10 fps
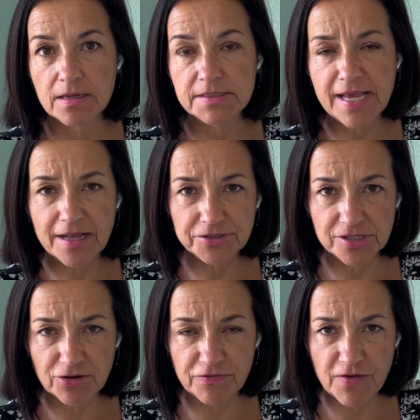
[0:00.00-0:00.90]
tells
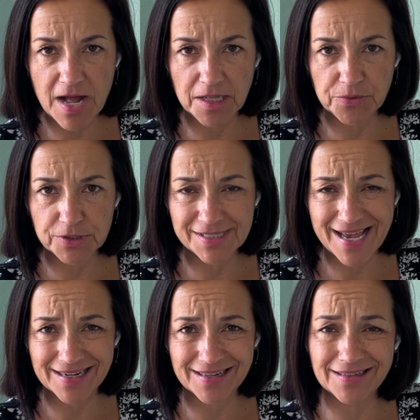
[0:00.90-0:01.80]
their followers
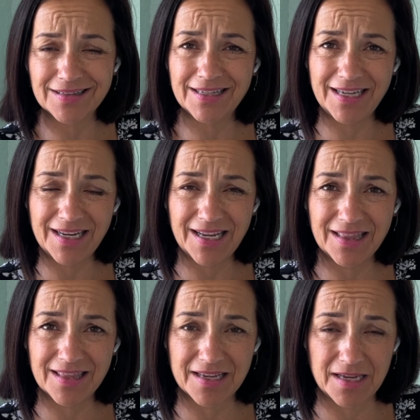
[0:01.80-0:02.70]
that
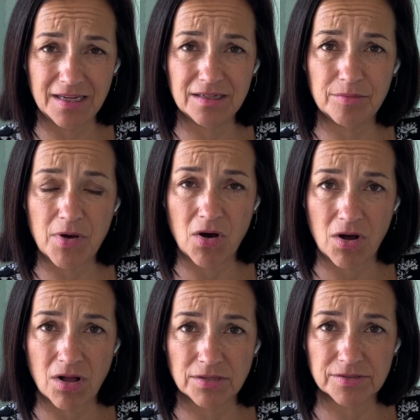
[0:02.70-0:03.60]
cleaning the kingdom
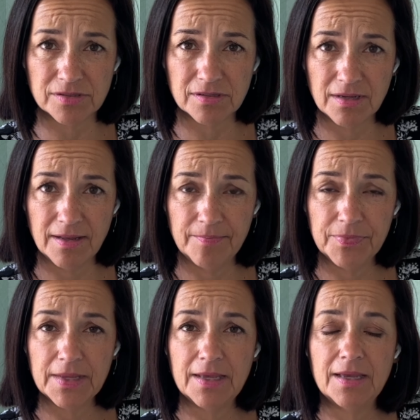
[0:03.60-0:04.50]
halls
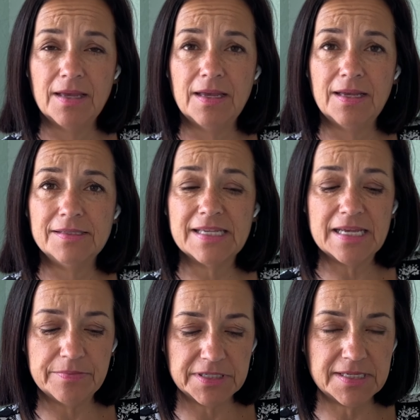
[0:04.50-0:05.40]
is
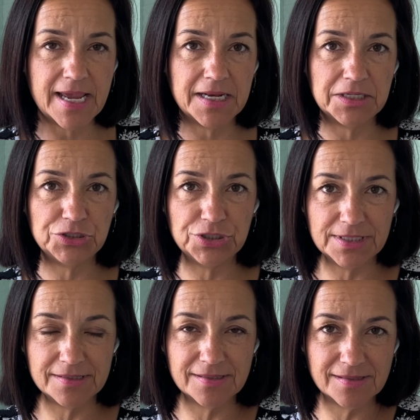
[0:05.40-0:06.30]
imitating
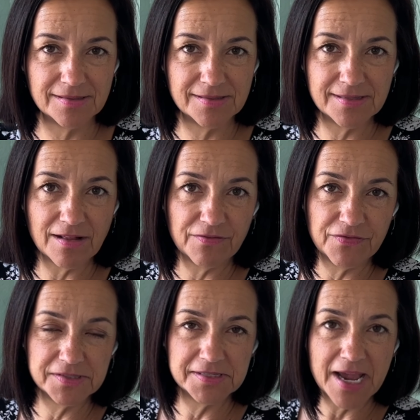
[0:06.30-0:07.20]
Jesus'
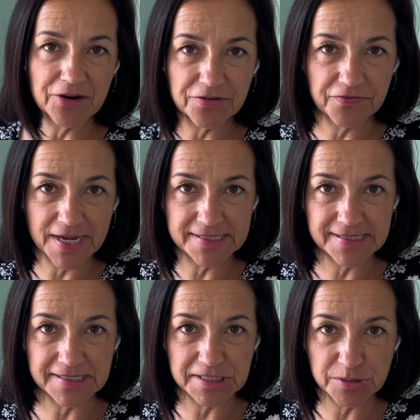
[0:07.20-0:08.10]
self
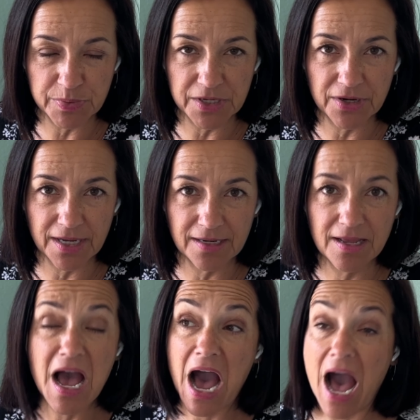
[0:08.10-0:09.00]
sacrificing spirit.
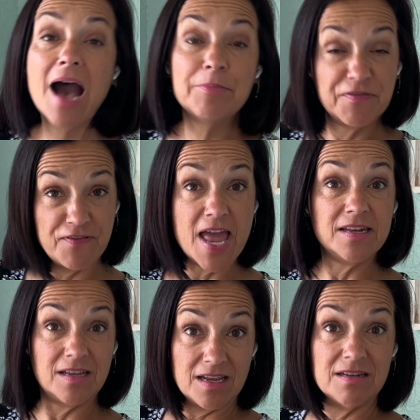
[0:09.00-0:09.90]
I'm
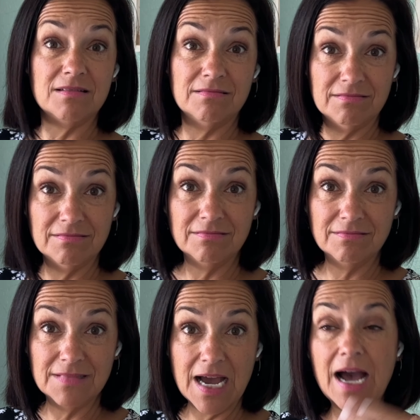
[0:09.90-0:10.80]
offended.
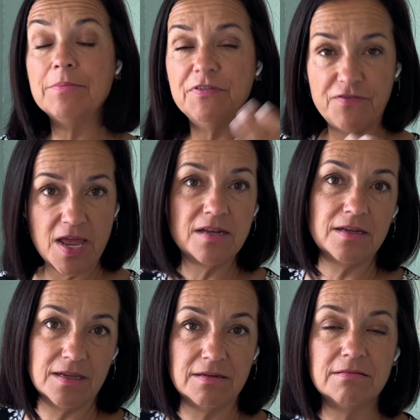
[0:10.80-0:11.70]
I'm
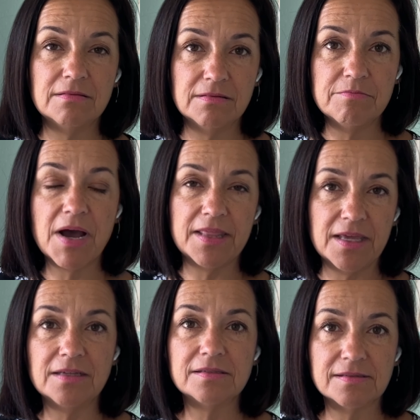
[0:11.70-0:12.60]
offended by
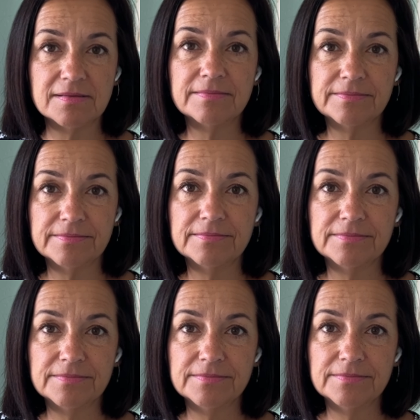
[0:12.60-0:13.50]
this.
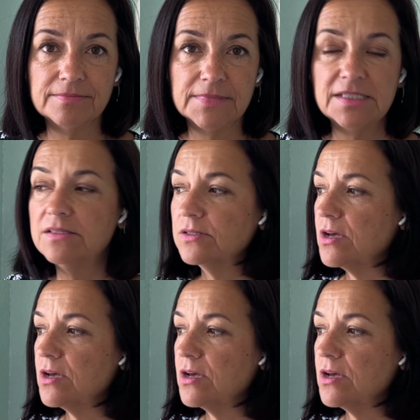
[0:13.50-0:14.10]
This is